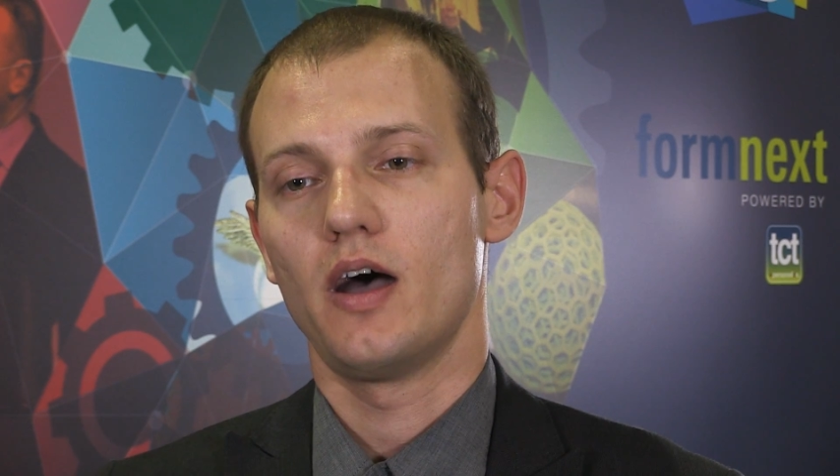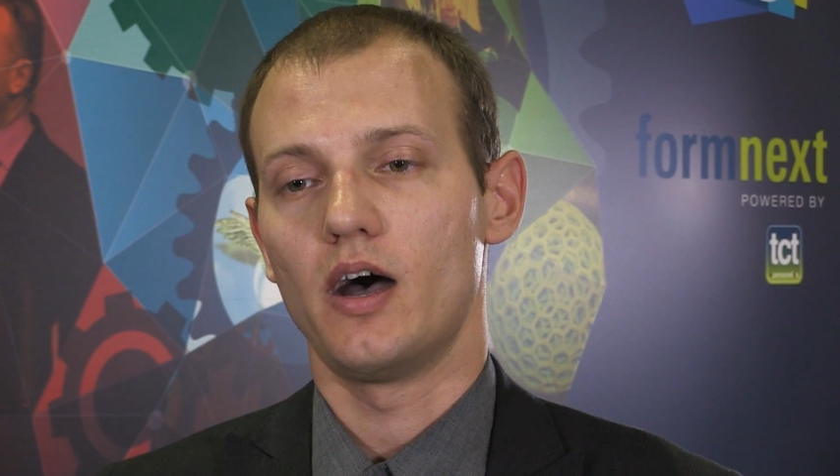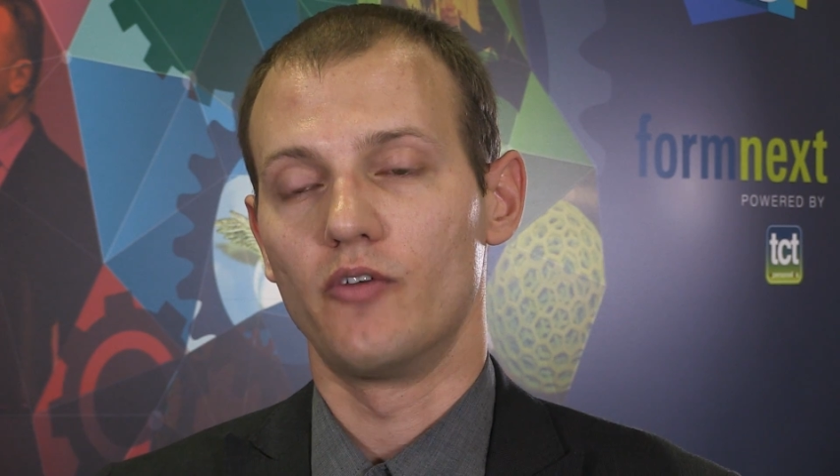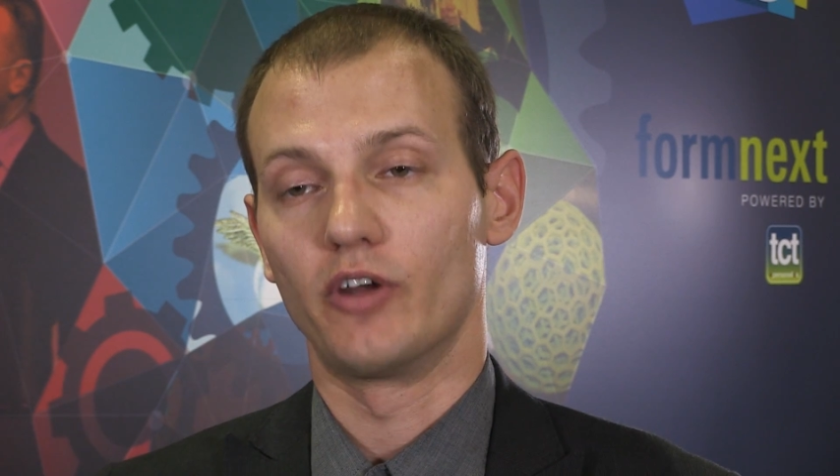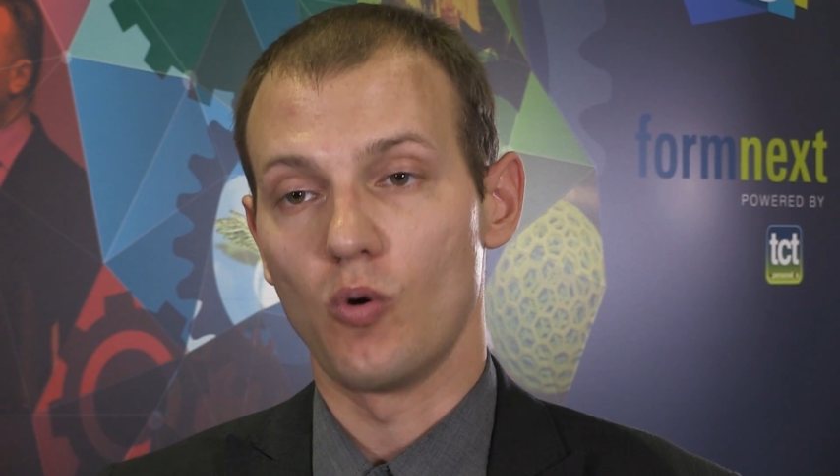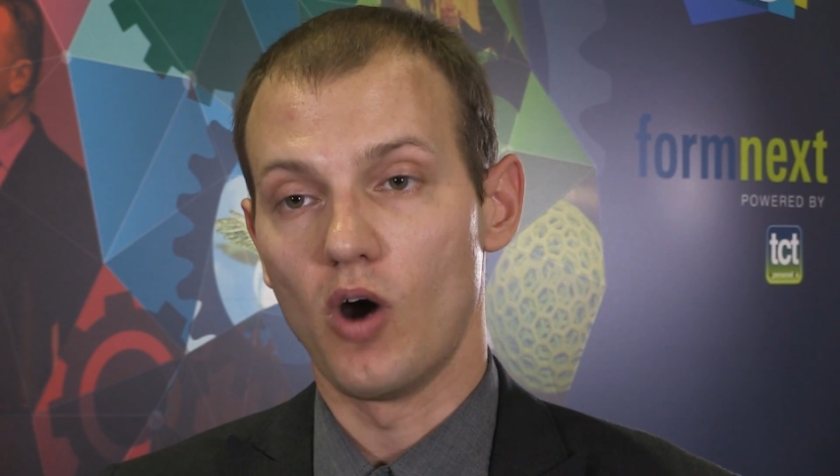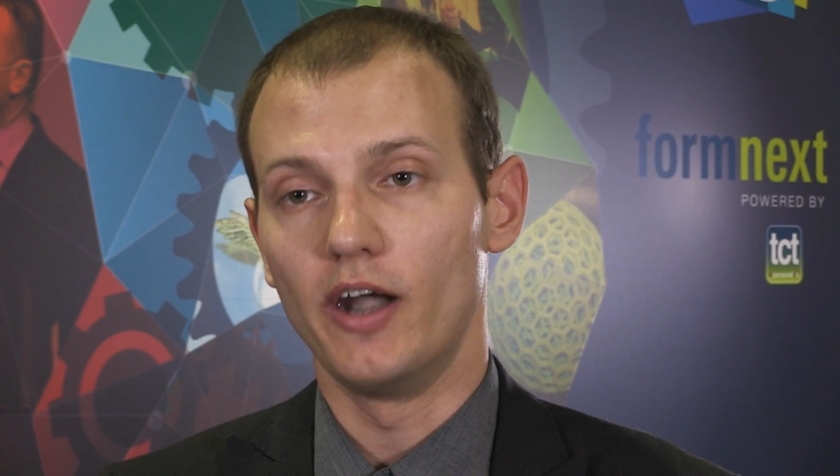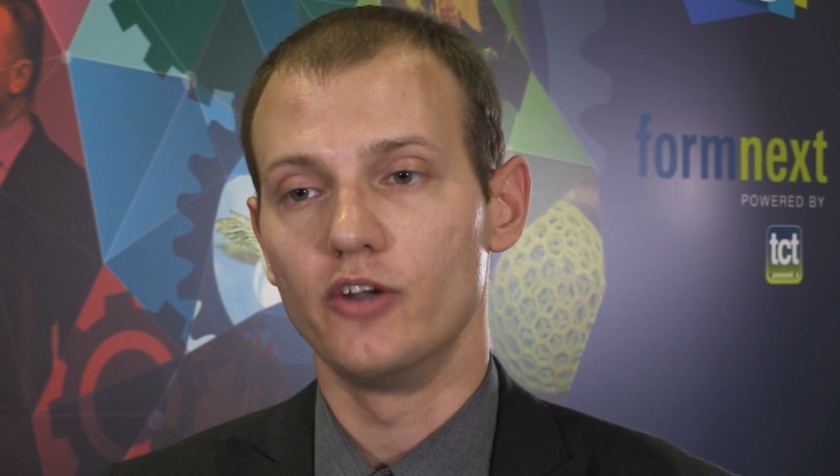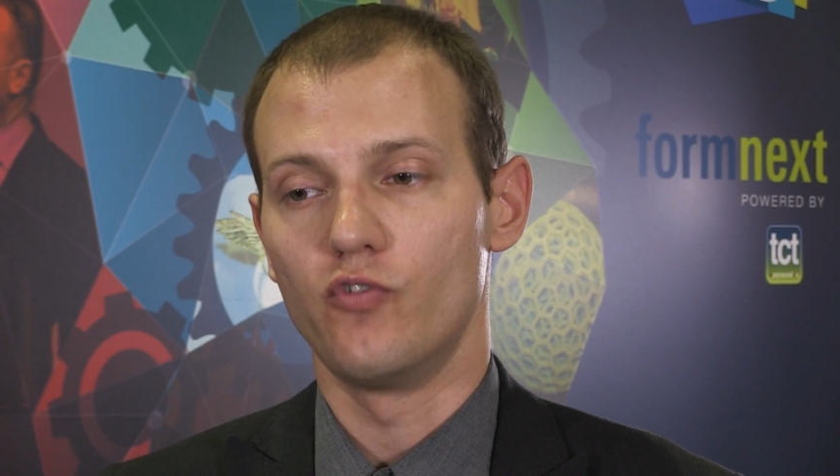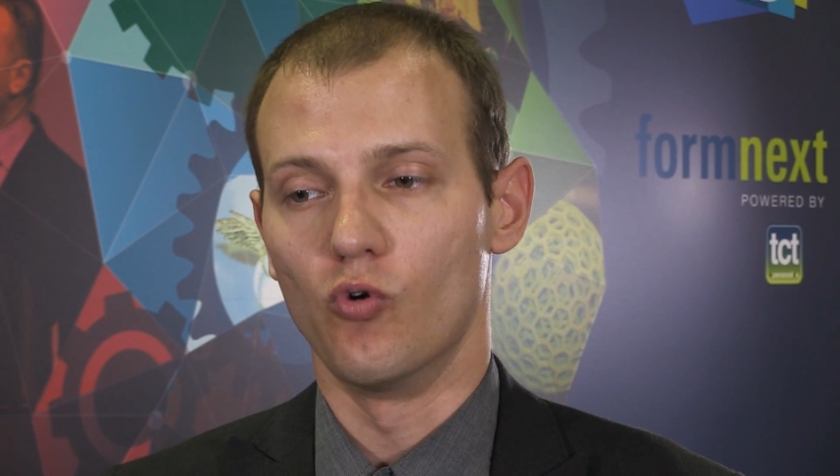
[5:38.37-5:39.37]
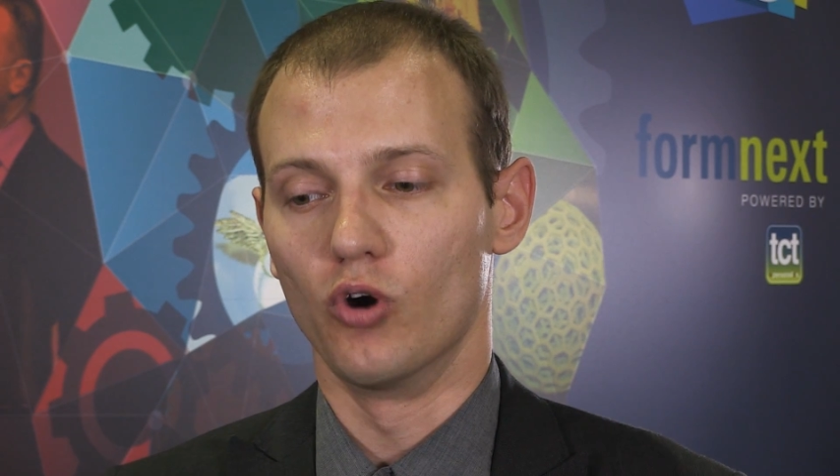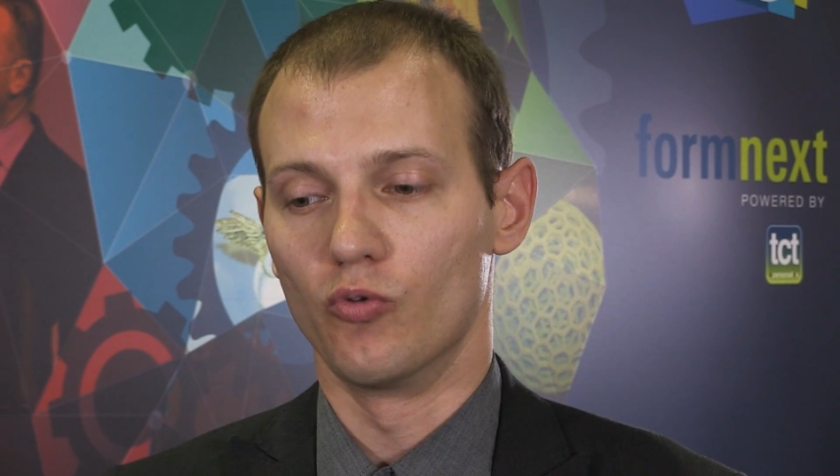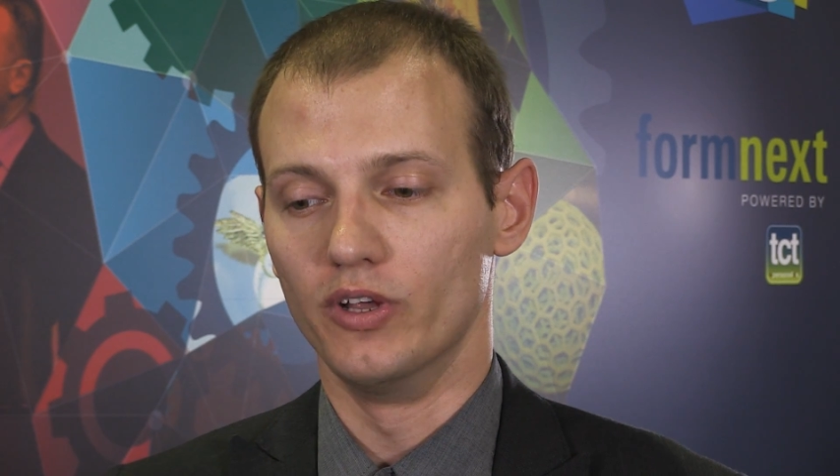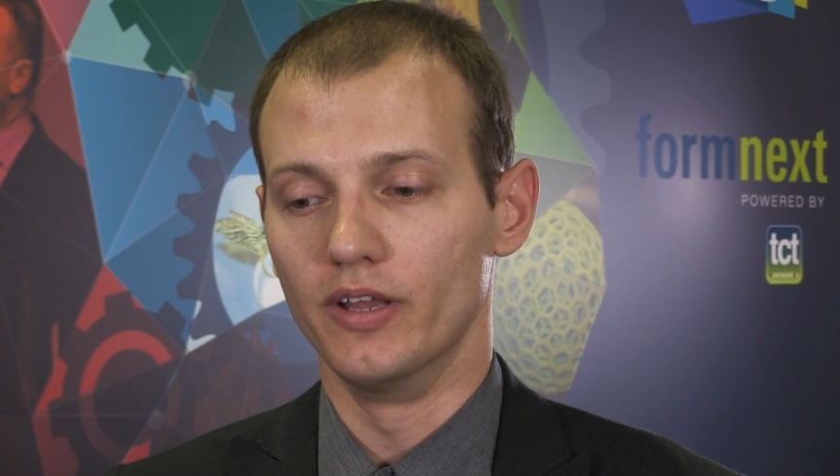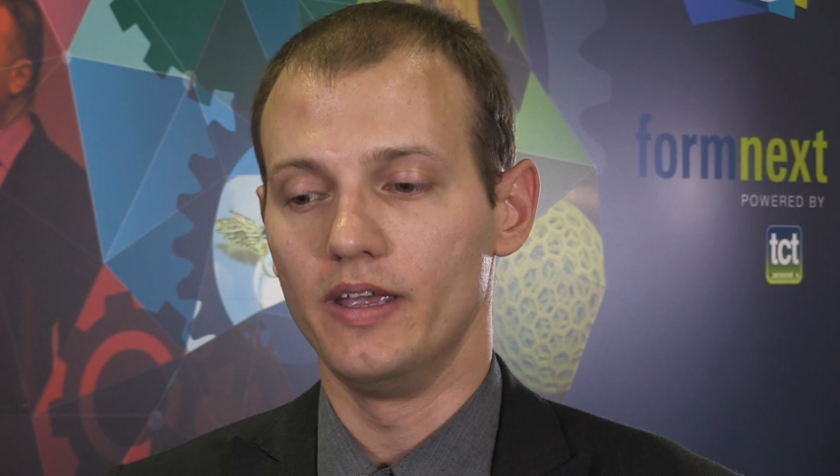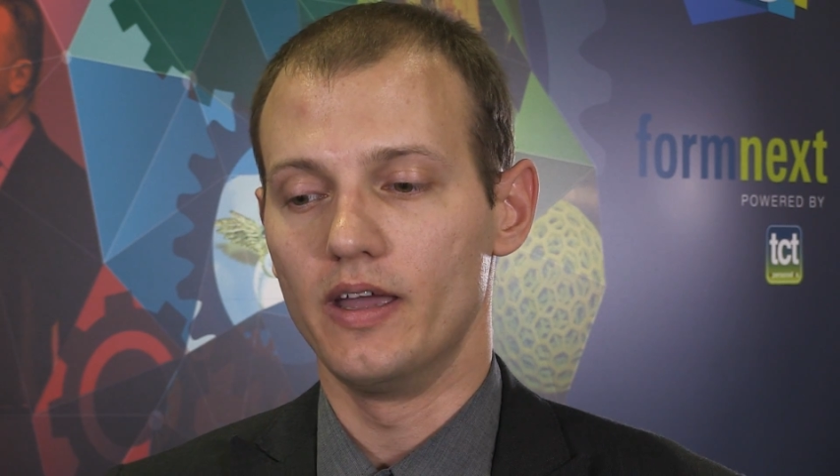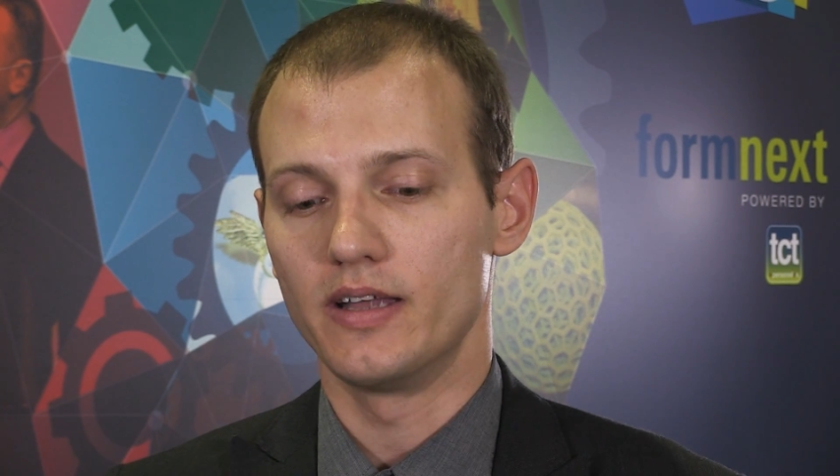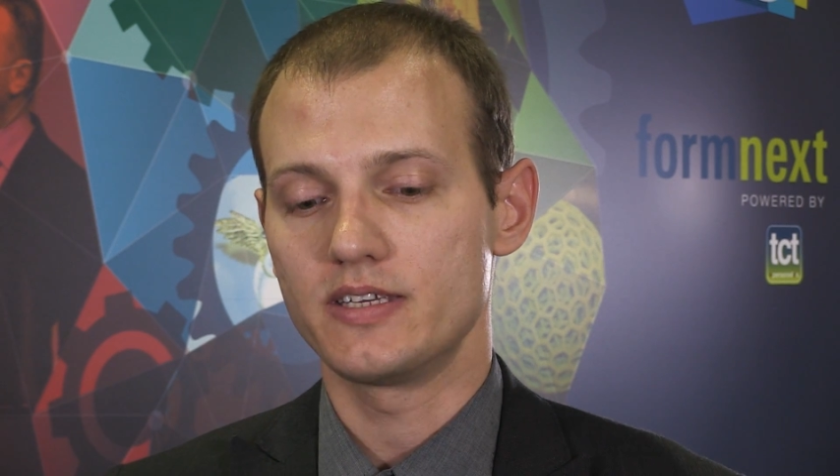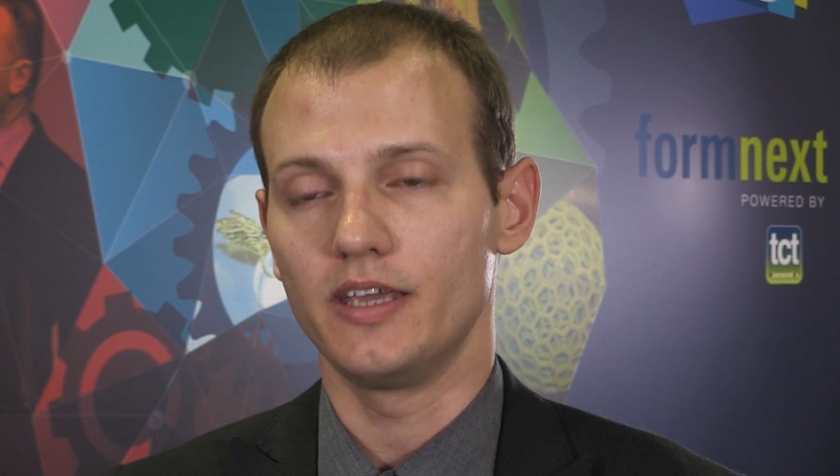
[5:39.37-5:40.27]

uh, required for really uh,